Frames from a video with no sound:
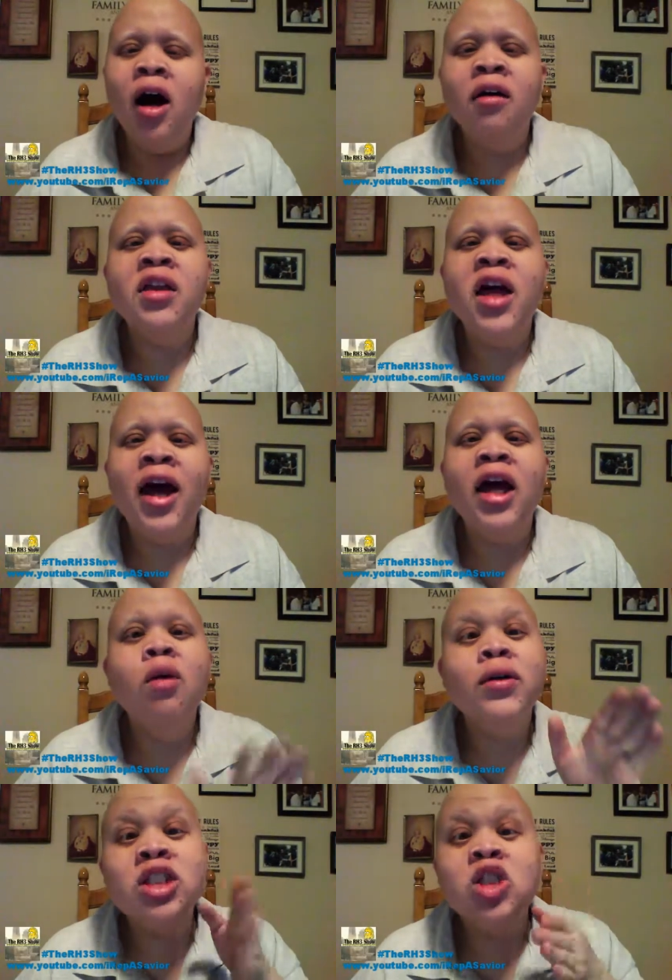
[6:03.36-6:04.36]
of that, it
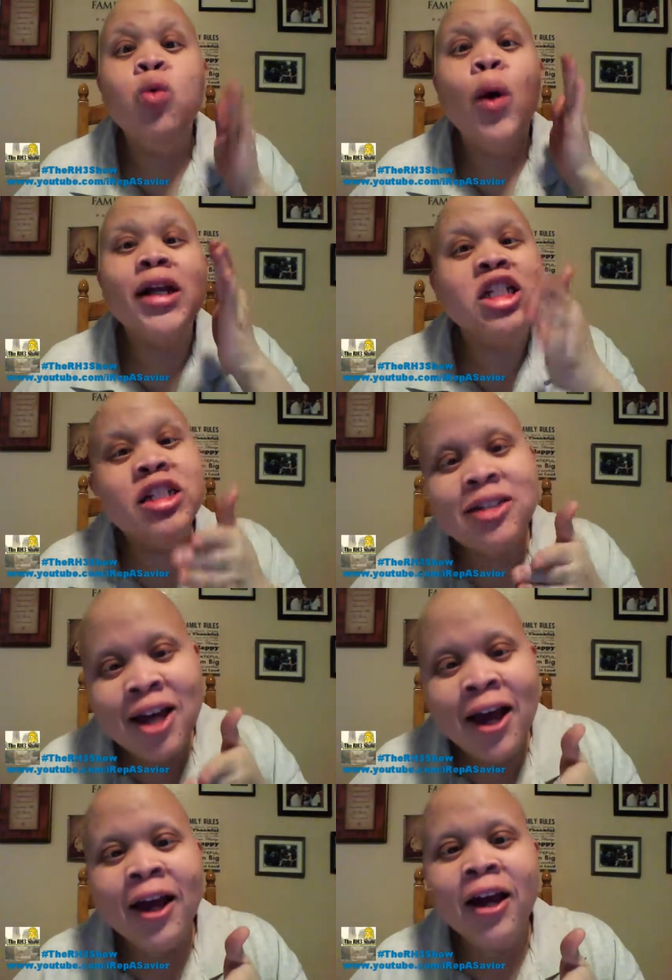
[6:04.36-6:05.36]
was just what she
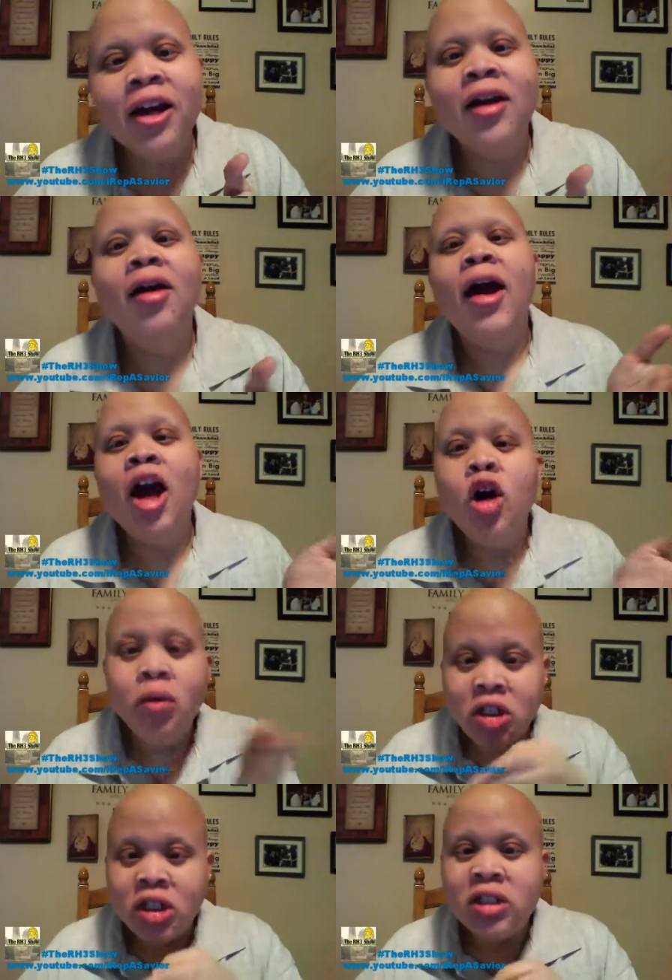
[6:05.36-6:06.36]
said and who
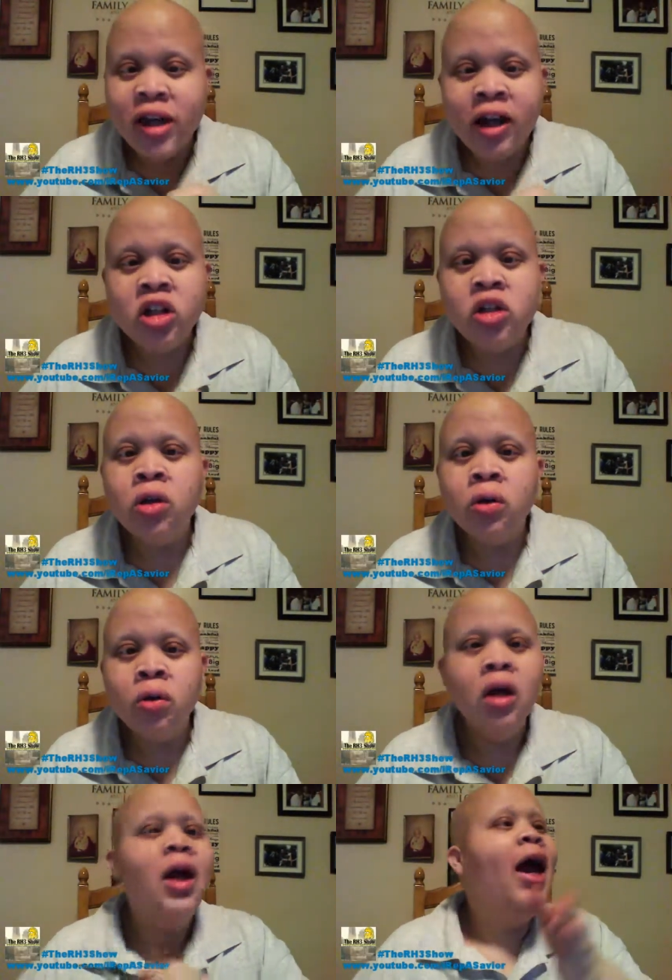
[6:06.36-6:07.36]
she said it to,
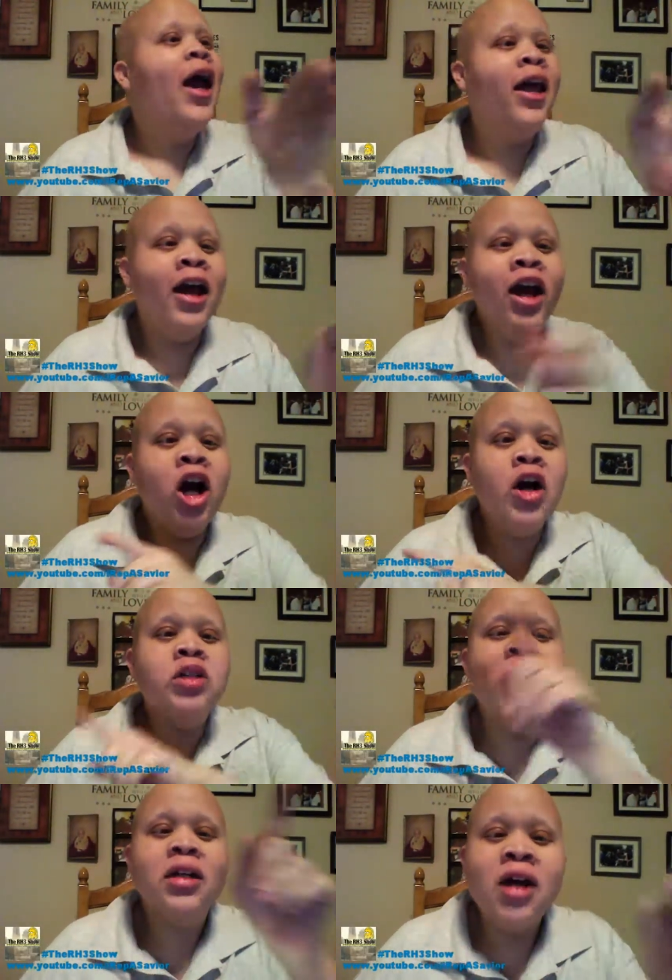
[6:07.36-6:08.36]
and that goes
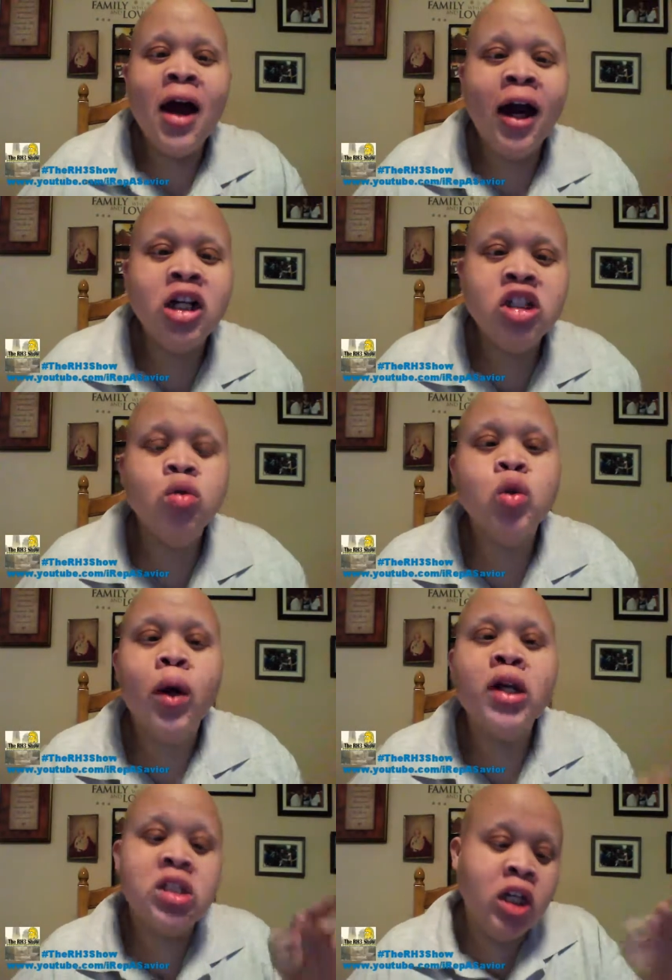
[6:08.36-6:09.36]
back to how she was
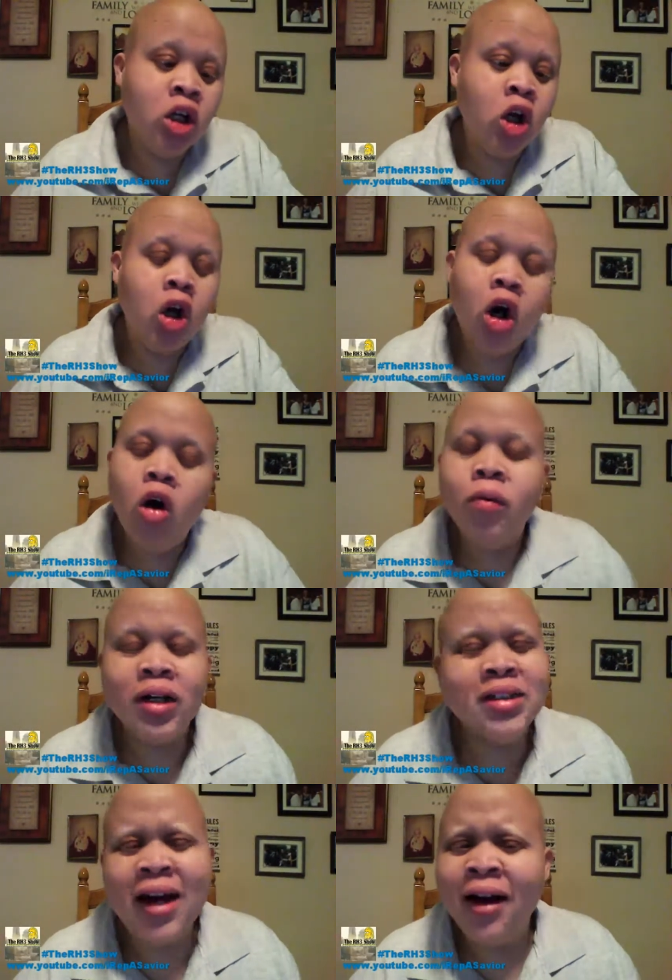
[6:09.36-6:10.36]
raised in her home
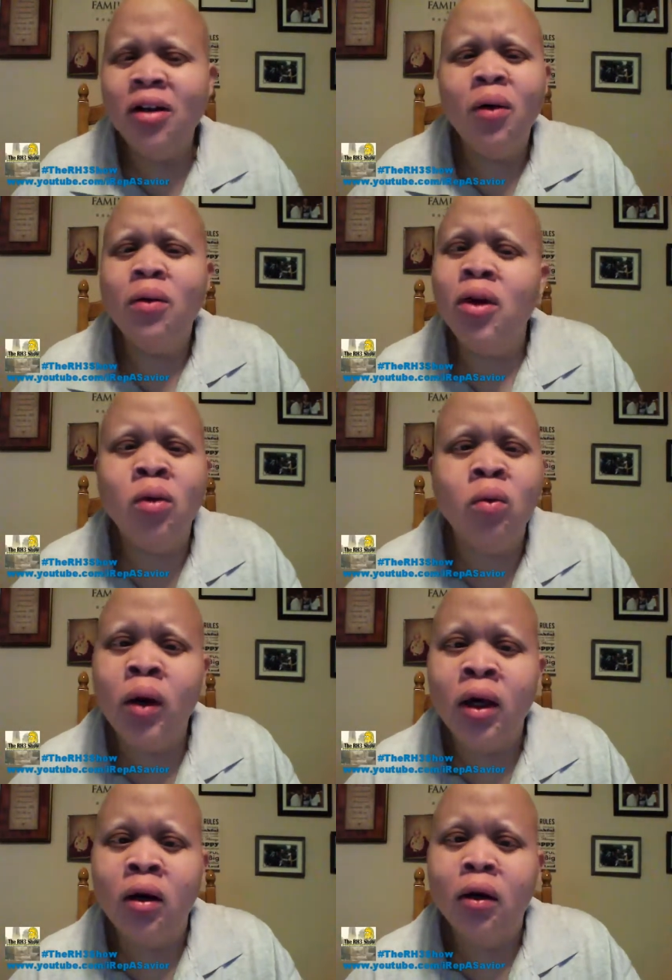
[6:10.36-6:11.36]
because I know good and
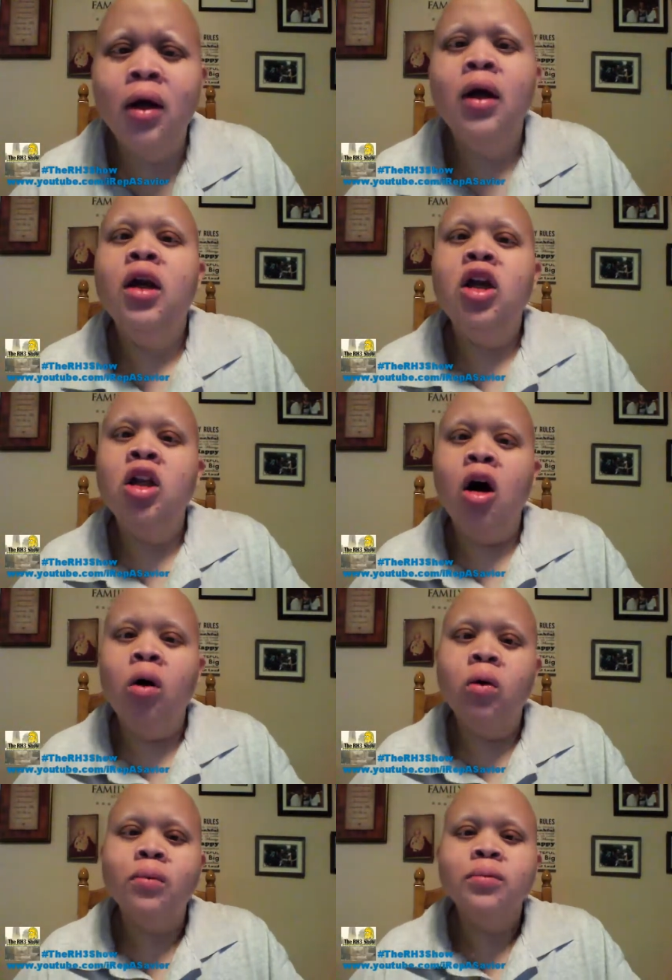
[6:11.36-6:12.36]
well, you know,